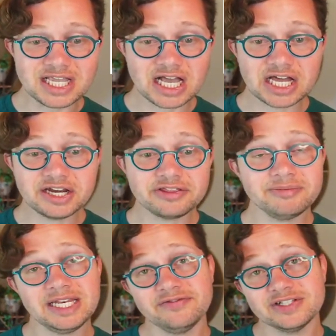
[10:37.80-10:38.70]
Another
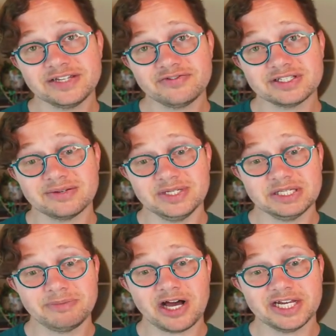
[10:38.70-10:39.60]
meaningful difference that we
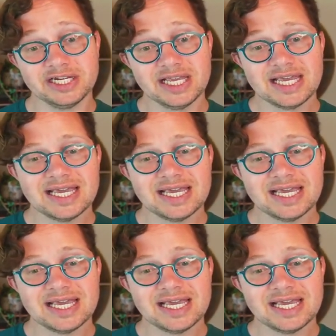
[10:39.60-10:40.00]
spotted